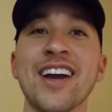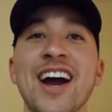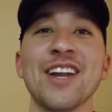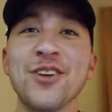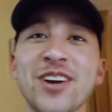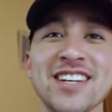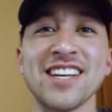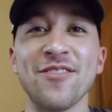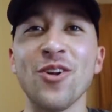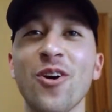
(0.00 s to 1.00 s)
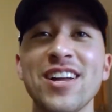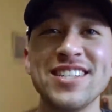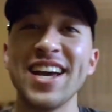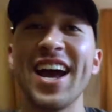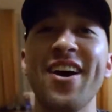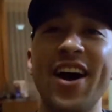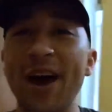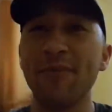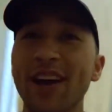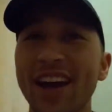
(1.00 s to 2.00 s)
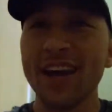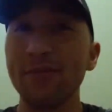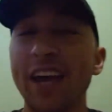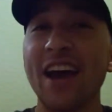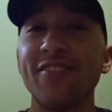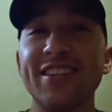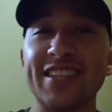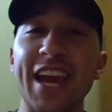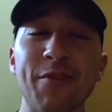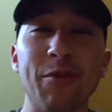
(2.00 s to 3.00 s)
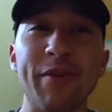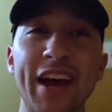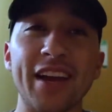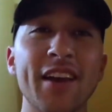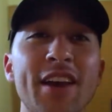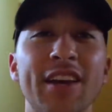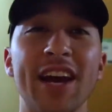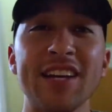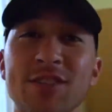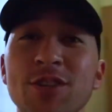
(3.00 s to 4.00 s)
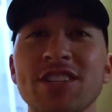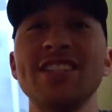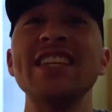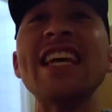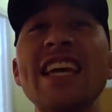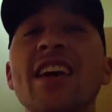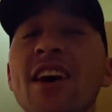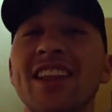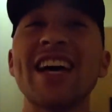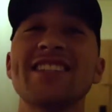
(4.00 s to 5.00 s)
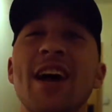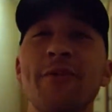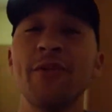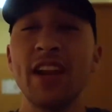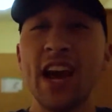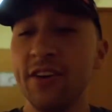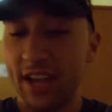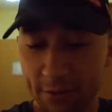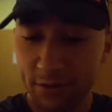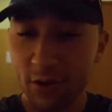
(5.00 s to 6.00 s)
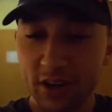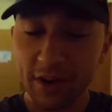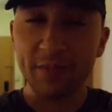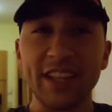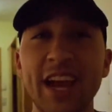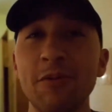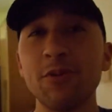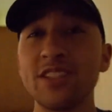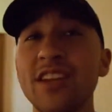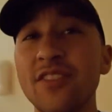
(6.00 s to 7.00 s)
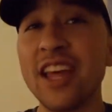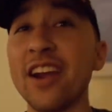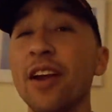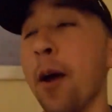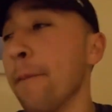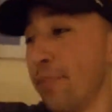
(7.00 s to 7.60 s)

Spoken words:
god, you guys have no idea how happy I am to have this camera back. As you could see, last night we went out and we woke up and the camera wasn't even there.